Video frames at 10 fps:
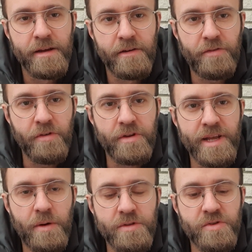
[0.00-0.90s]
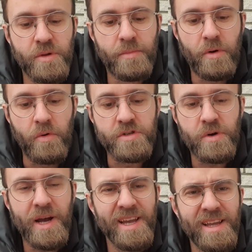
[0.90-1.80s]
further down into the bowl.
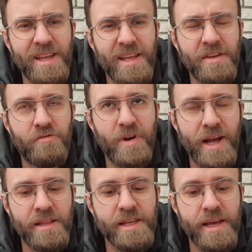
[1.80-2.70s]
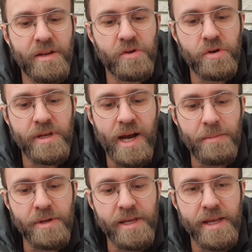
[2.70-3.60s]
So I rarely get a good
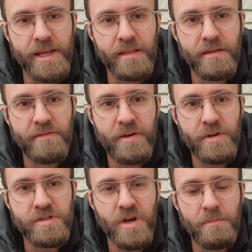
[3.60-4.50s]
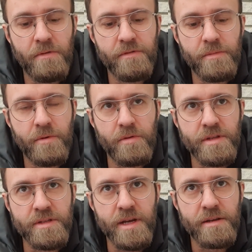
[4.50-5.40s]
carbon cake in the very top of the bowl
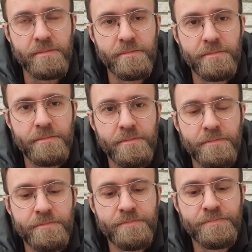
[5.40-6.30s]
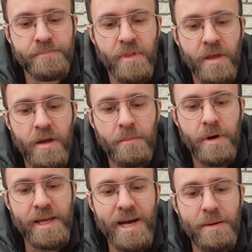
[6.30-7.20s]
inside.
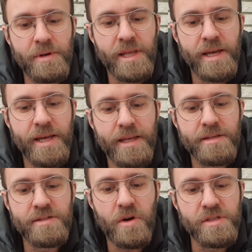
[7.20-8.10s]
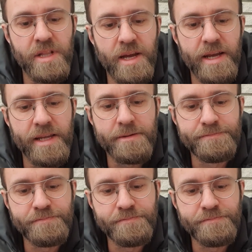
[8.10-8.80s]
My carbon cake starts like